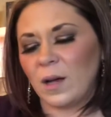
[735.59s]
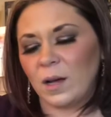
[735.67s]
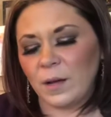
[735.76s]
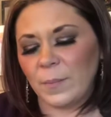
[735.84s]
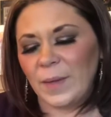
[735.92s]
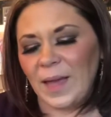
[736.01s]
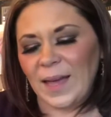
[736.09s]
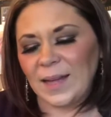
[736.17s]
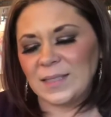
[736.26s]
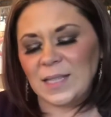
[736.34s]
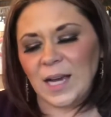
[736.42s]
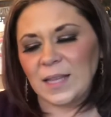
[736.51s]

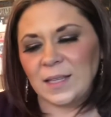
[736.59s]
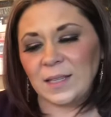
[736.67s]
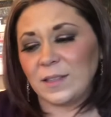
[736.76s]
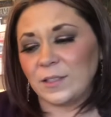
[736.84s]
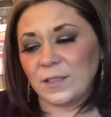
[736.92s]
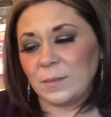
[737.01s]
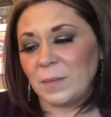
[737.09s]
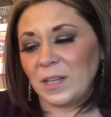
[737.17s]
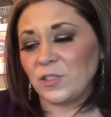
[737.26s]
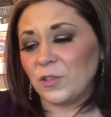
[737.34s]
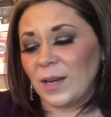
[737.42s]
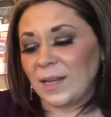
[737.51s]
And I think there's a
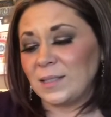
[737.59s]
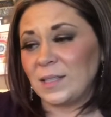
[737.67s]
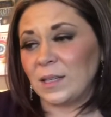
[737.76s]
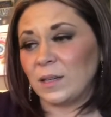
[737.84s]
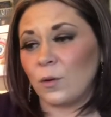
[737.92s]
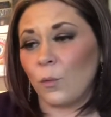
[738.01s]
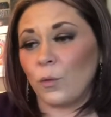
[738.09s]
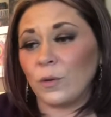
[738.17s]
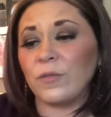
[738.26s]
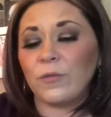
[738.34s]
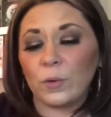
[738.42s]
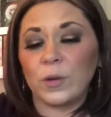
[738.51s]
major ending in
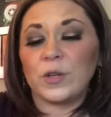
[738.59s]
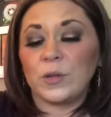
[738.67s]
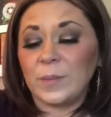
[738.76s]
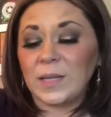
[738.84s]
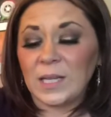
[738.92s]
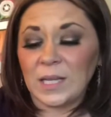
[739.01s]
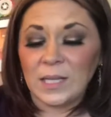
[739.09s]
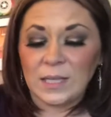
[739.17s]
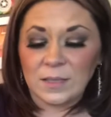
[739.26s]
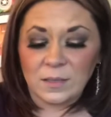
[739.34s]
order for a new beginning.